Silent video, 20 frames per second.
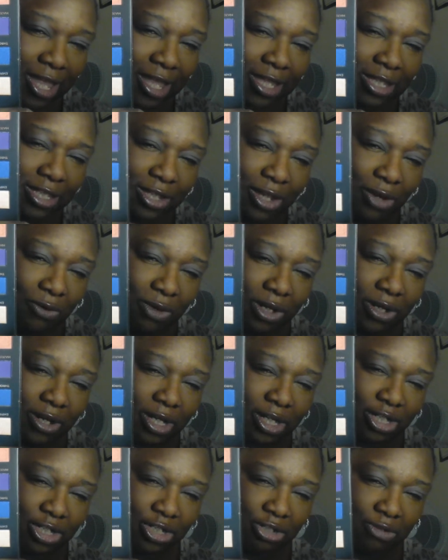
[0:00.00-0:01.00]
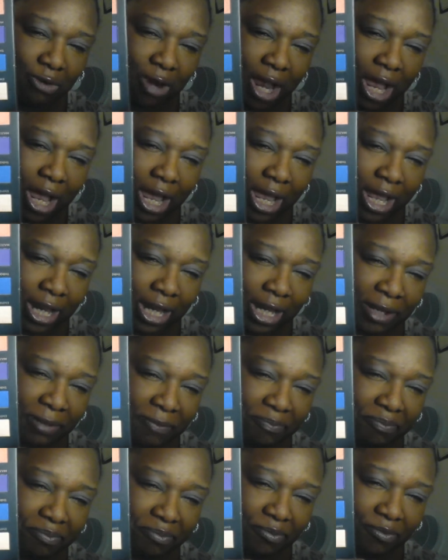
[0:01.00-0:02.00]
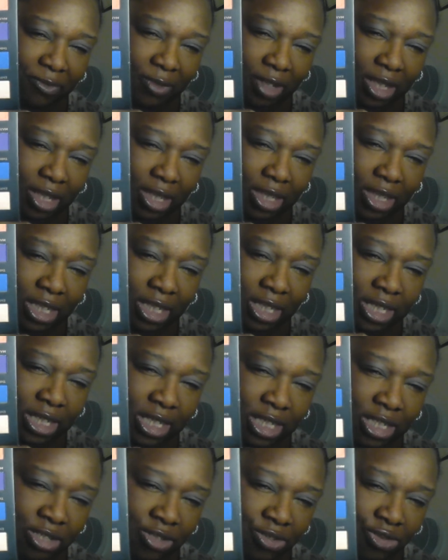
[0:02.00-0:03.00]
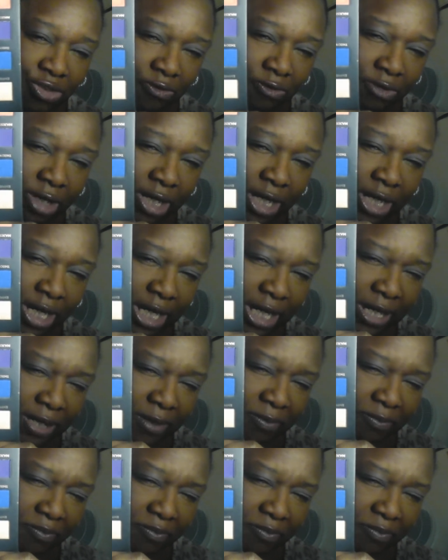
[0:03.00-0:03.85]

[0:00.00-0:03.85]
So we're going to try these three